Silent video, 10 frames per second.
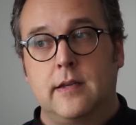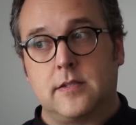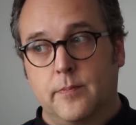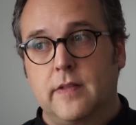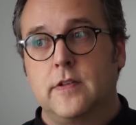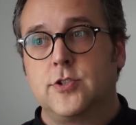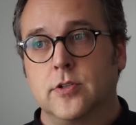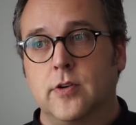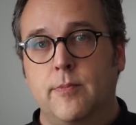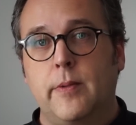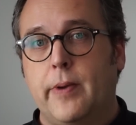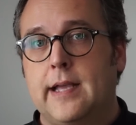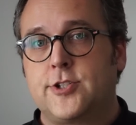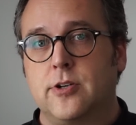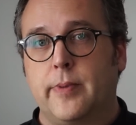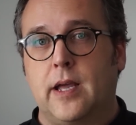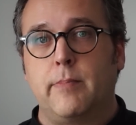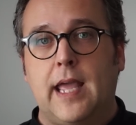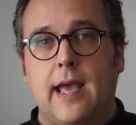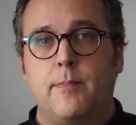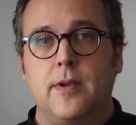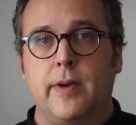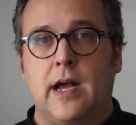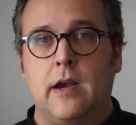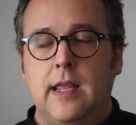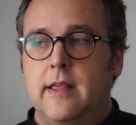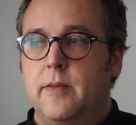it's something that you're going to be passionate about and be happy about,